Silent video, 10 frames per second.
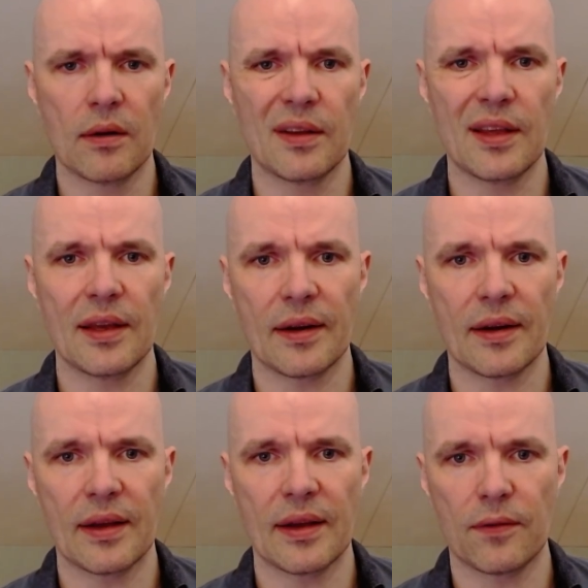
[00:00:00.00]
Here
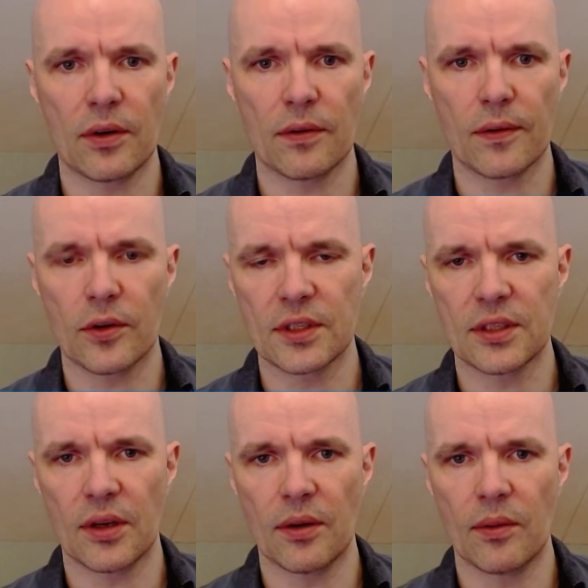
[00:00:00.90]
H4 of course is
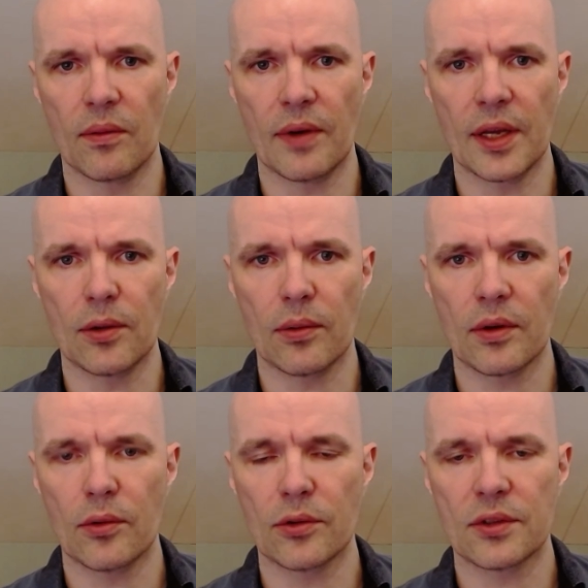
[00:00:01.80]
a way to
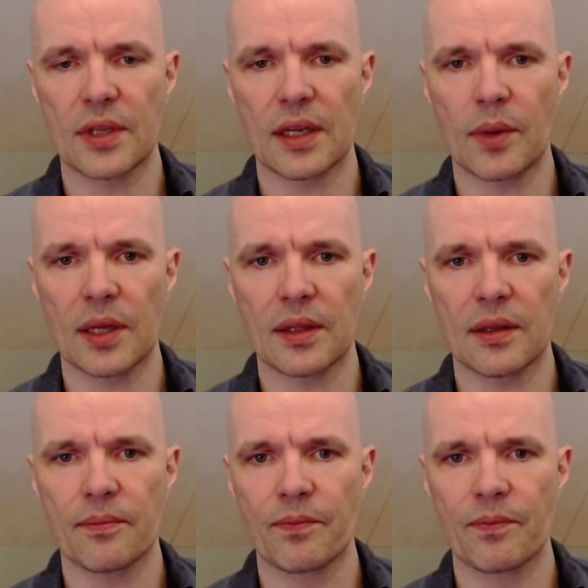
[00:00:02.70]
use that, but